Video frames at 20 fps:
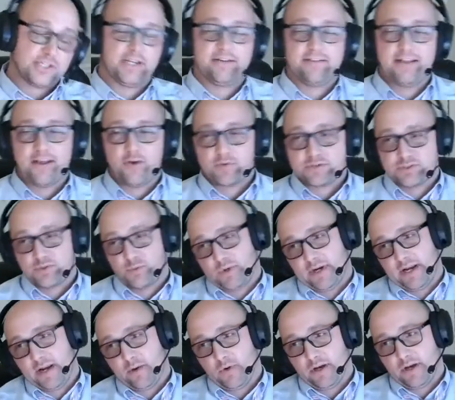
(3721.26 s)
it. That was the one
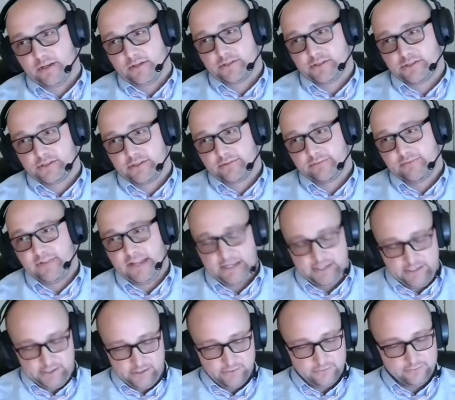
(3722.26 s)
I watched. Thank
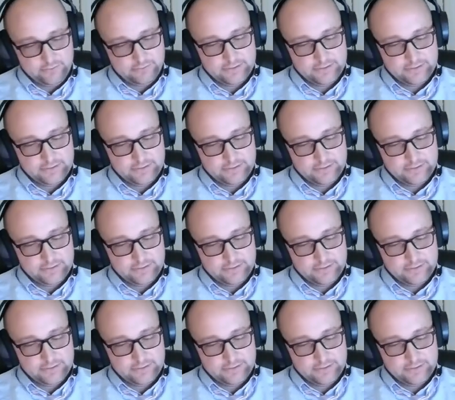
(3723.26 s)
you.